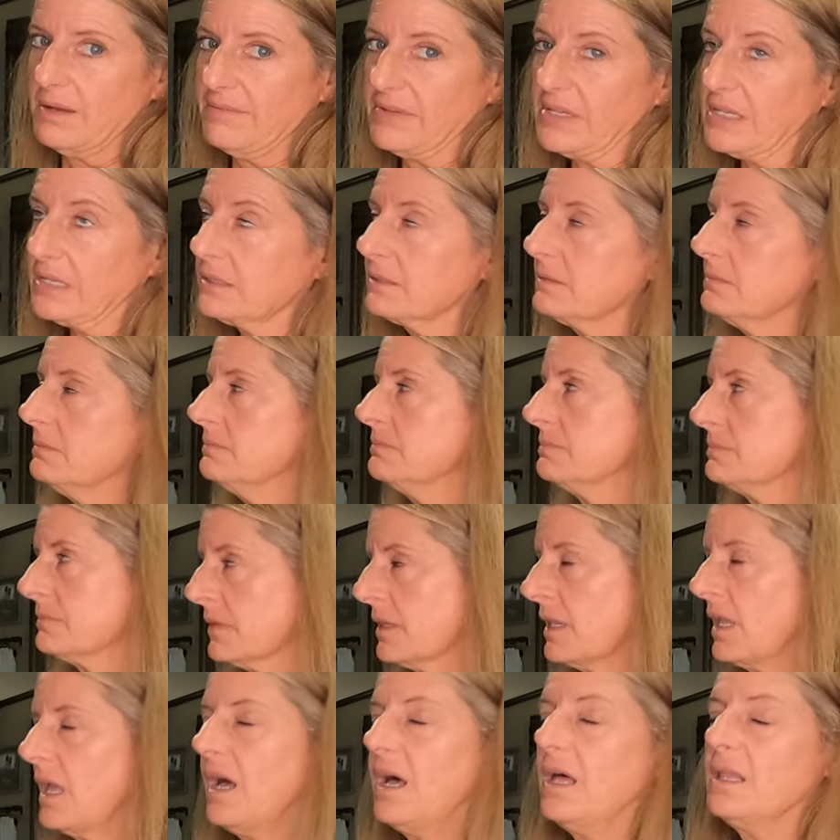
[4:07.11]
of it,
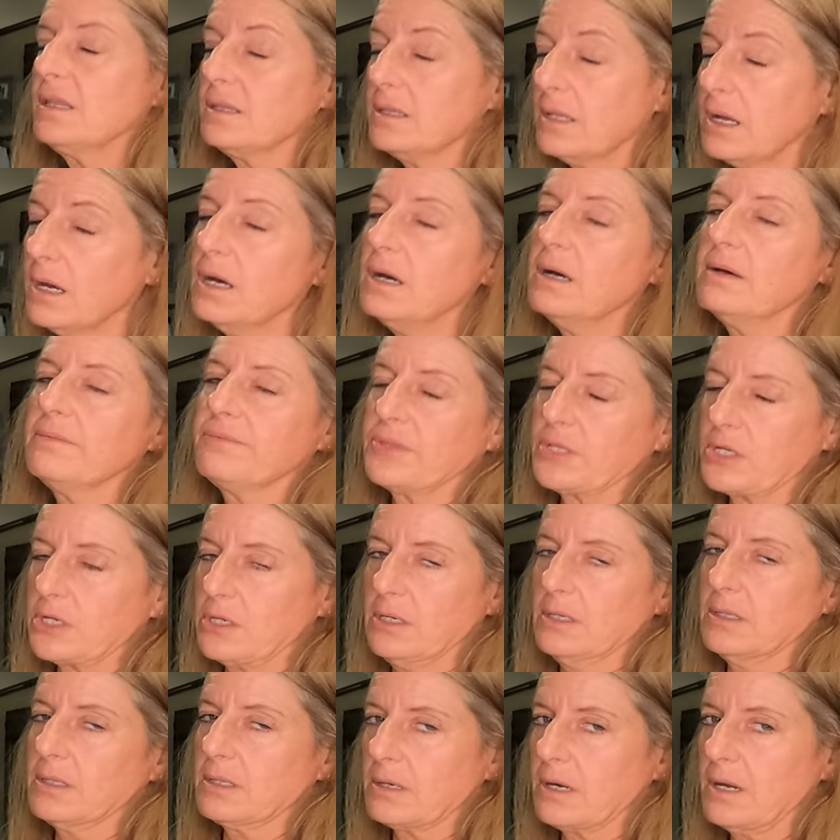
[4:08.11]
I love the
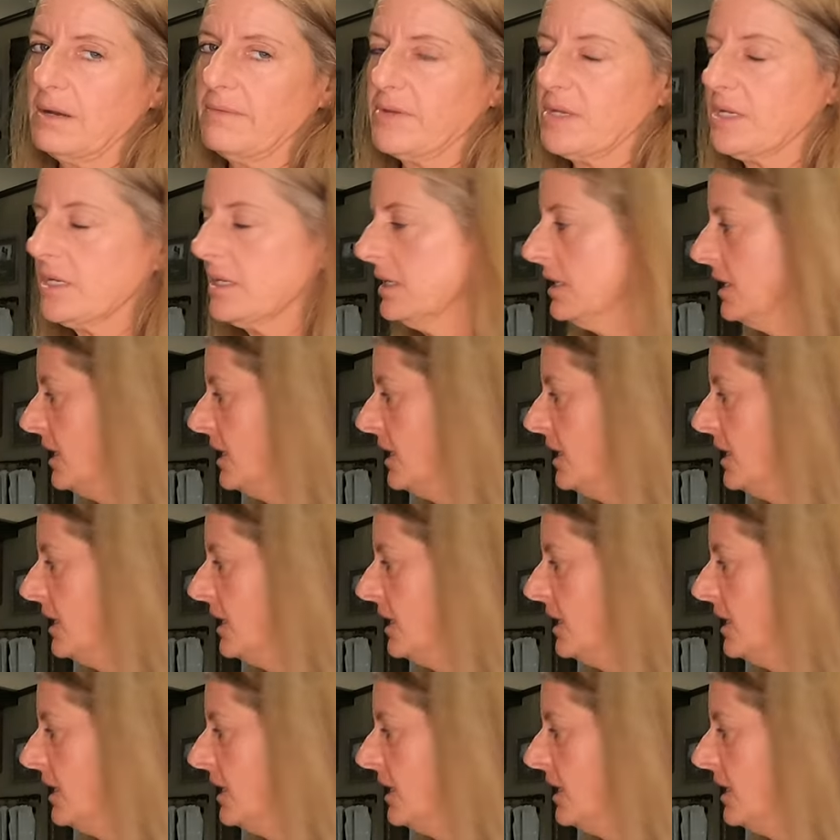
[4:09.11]
color of it.